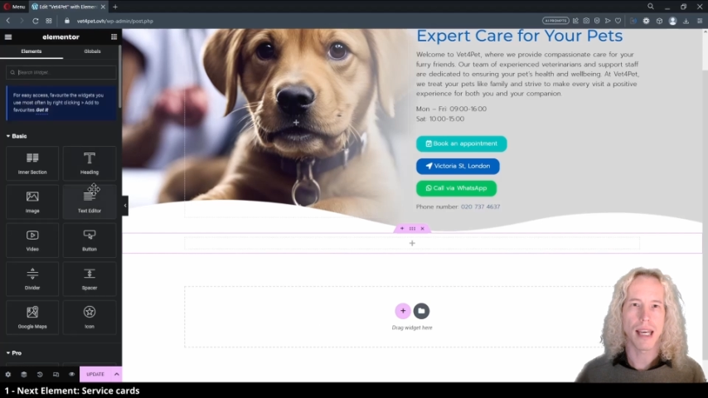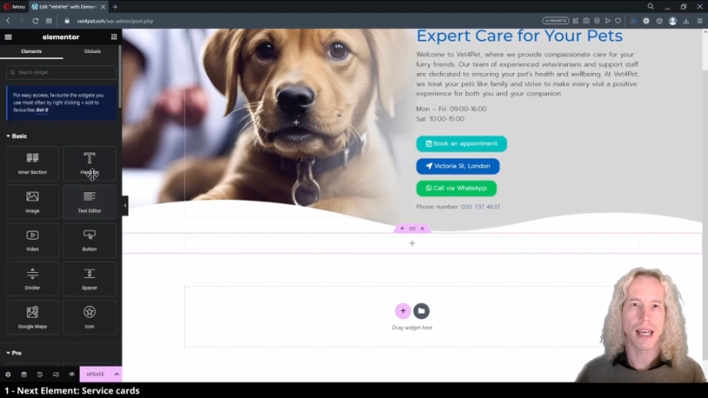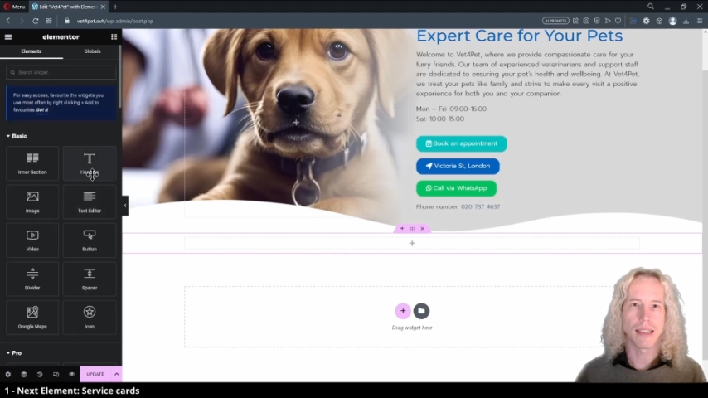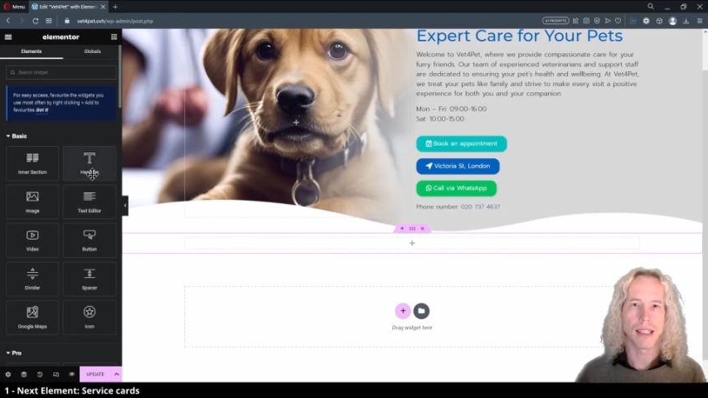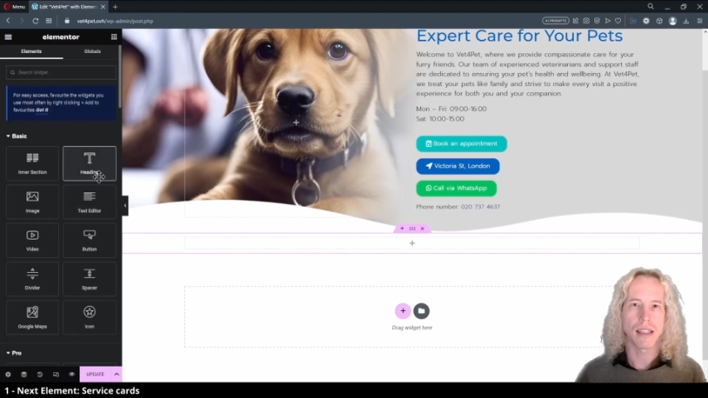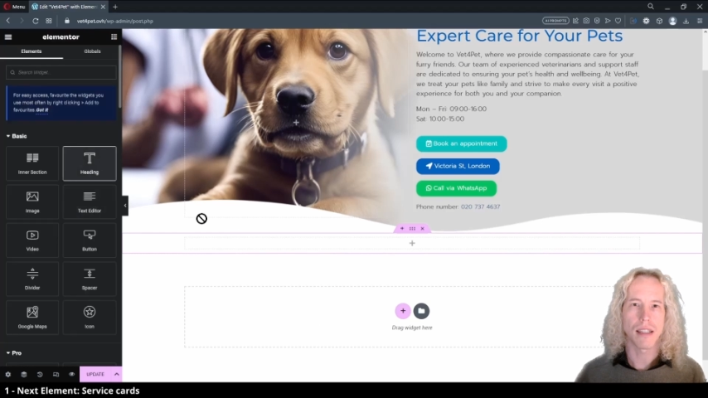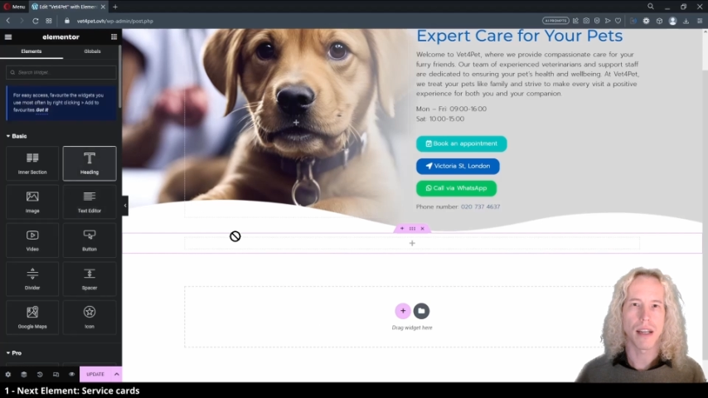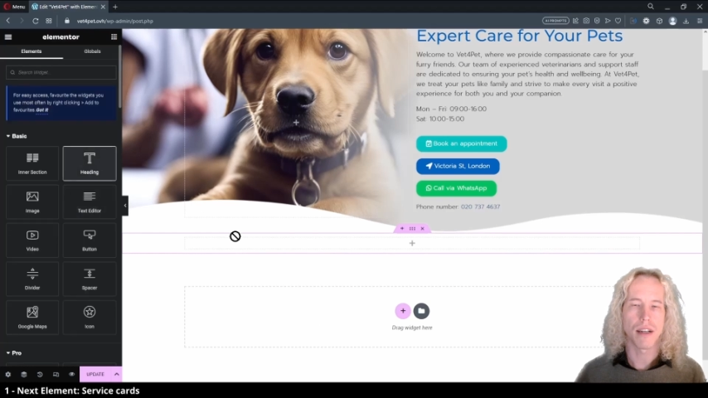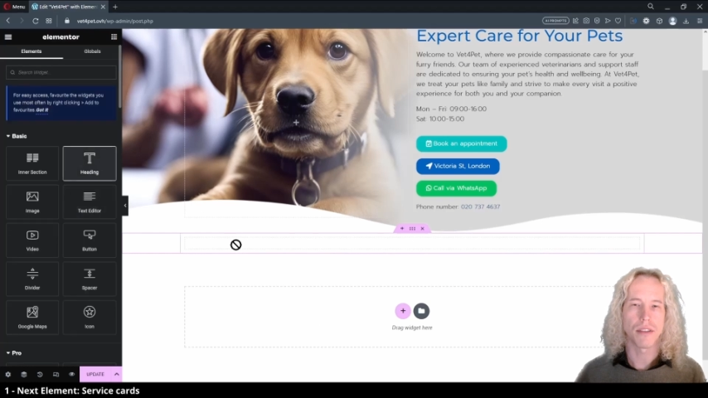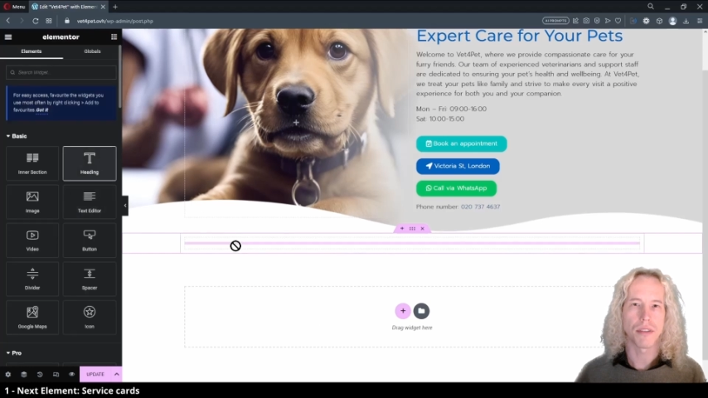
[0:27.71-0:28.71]
and a text
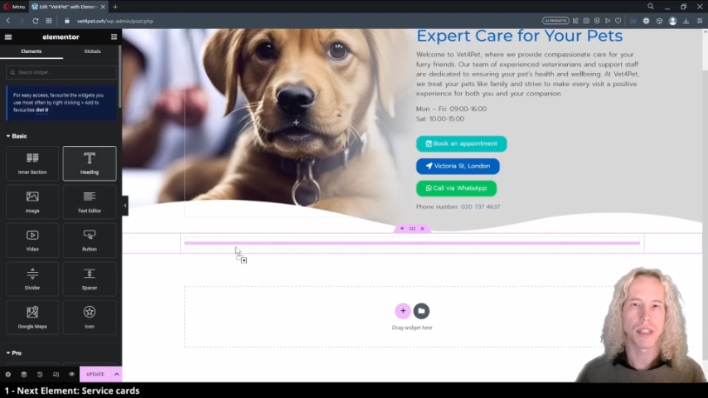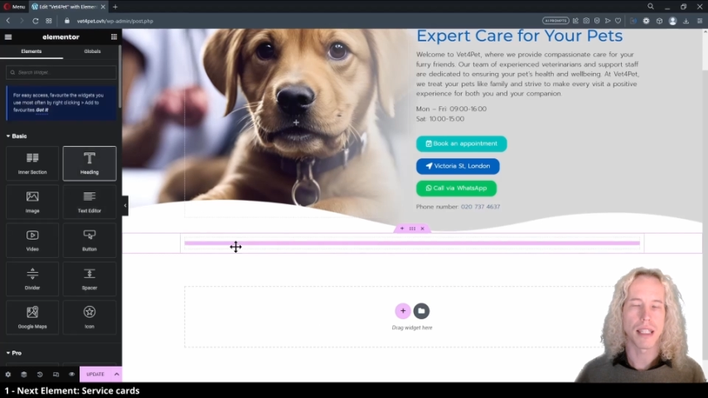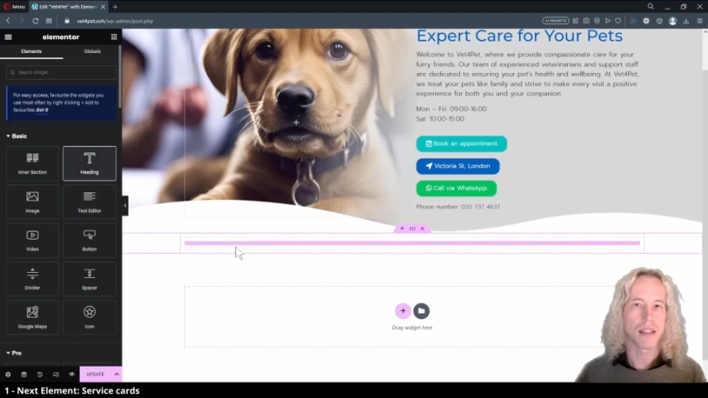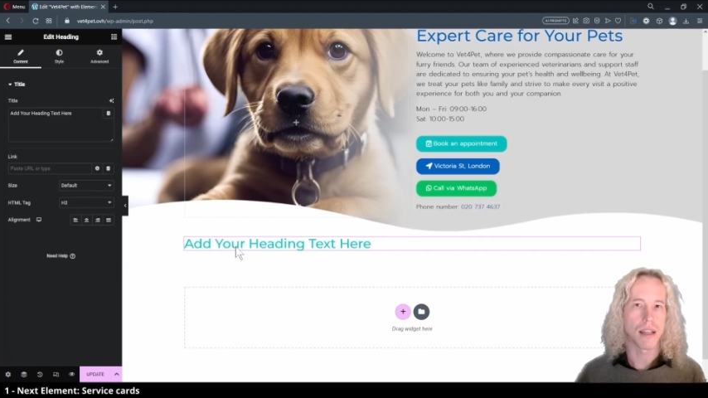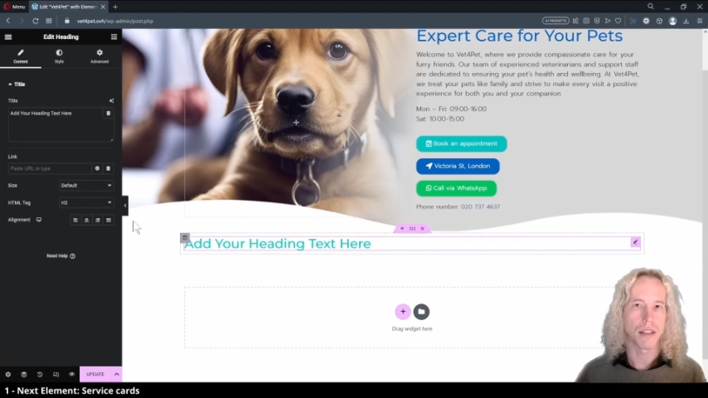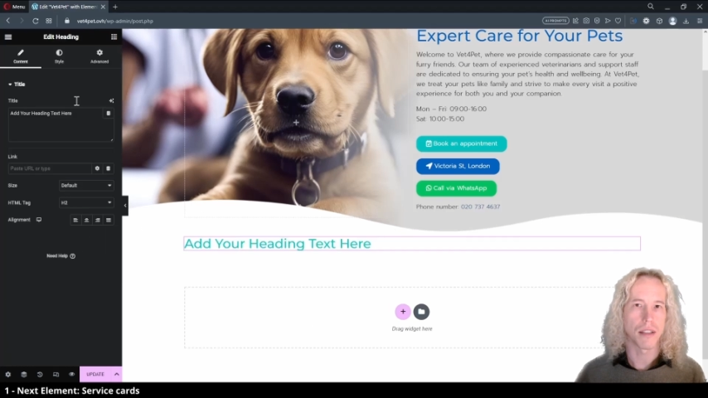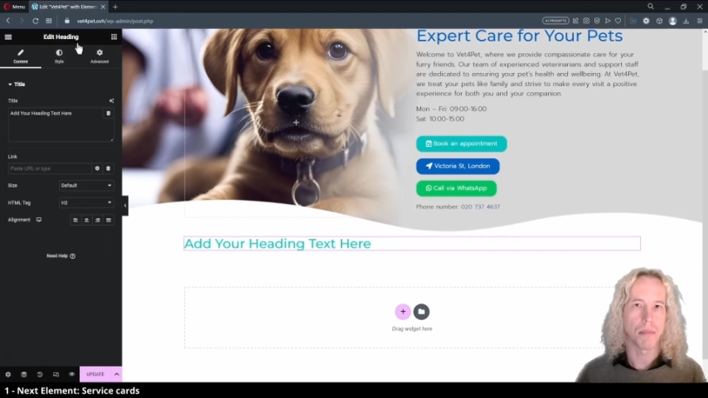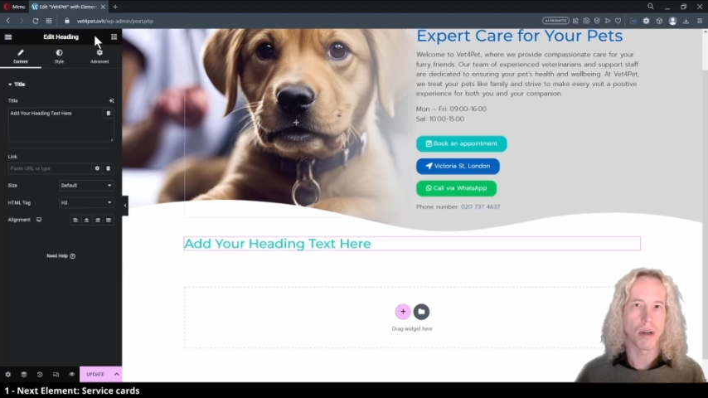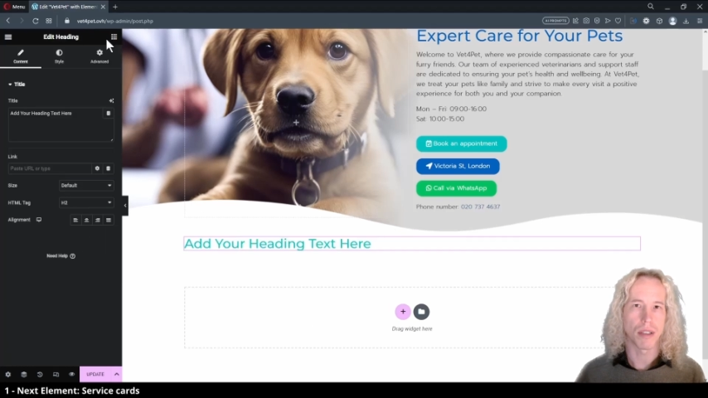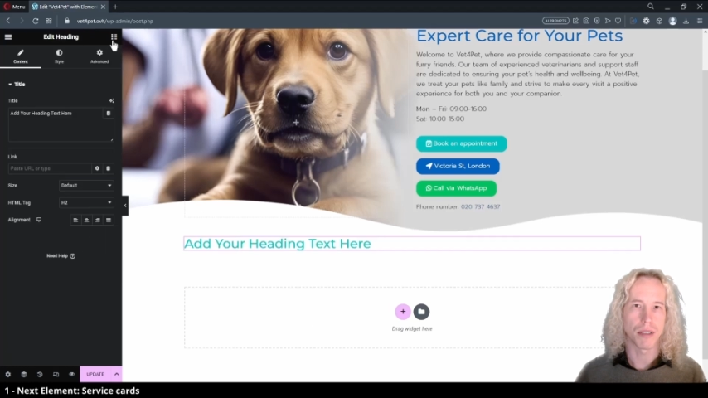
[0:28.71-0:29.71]
editor inside the
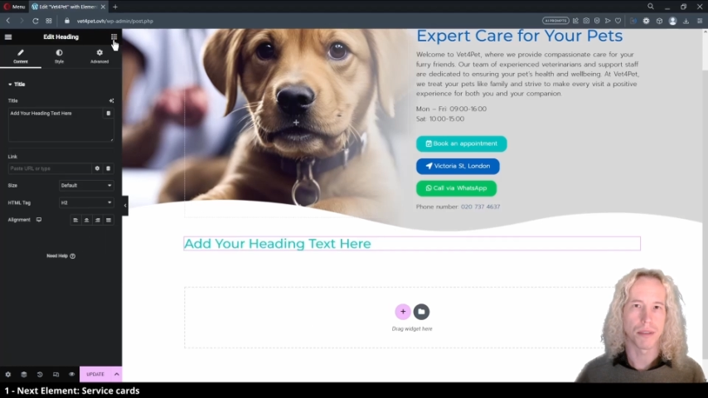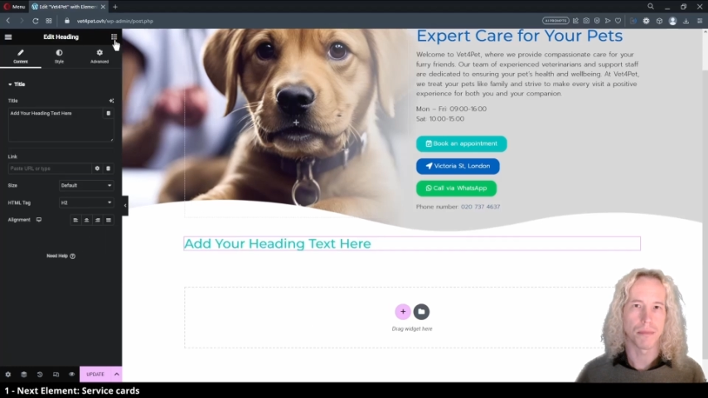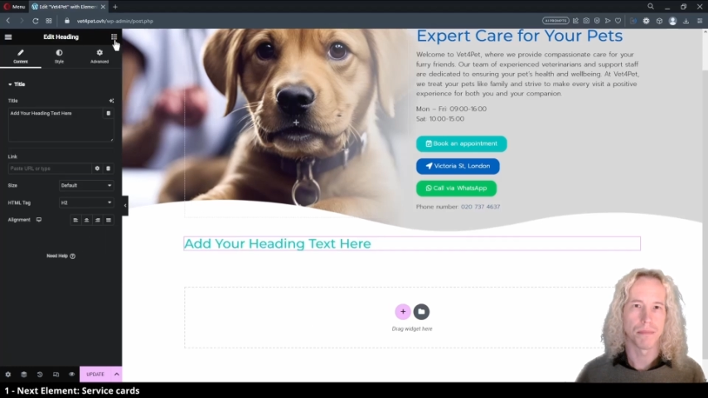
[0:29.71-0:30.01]
box.